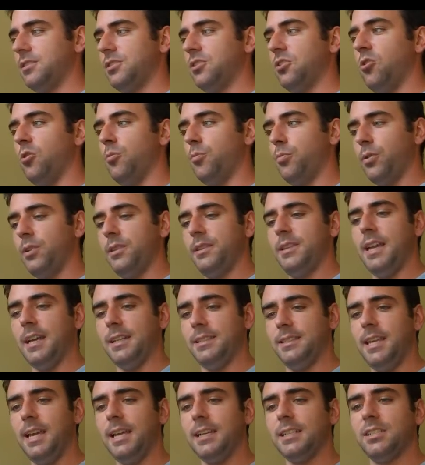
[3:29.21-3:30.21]
So we'll print
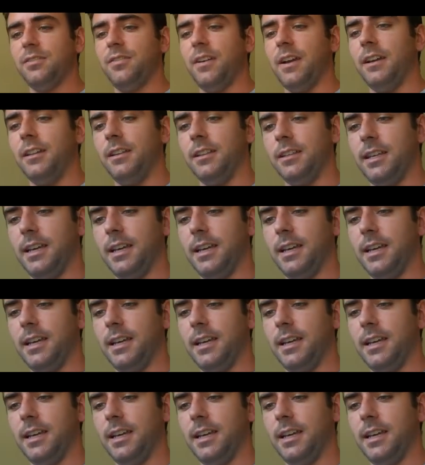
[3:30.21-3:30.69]
that text file